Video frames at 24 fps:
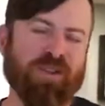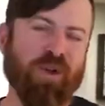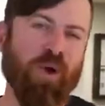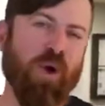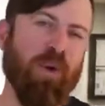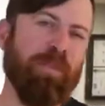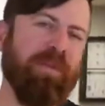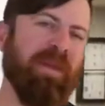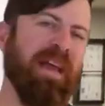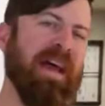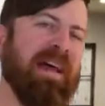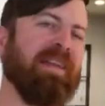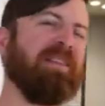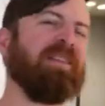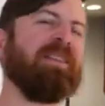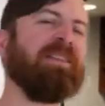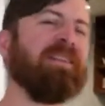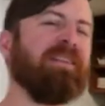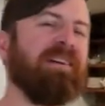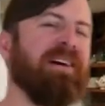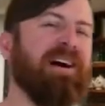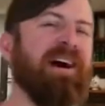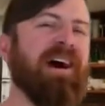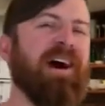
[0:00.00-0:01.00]
I hope you had a
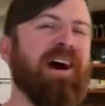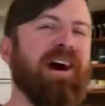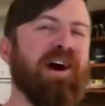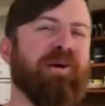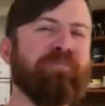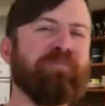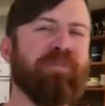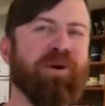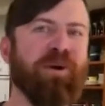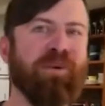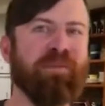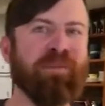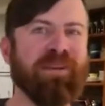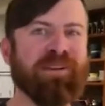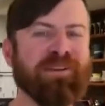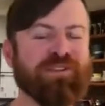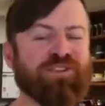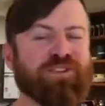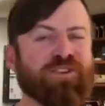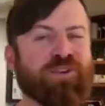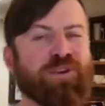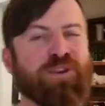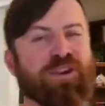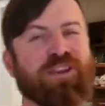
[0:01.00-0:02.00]
little aha
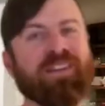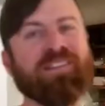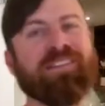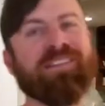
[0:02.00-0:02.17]
moment during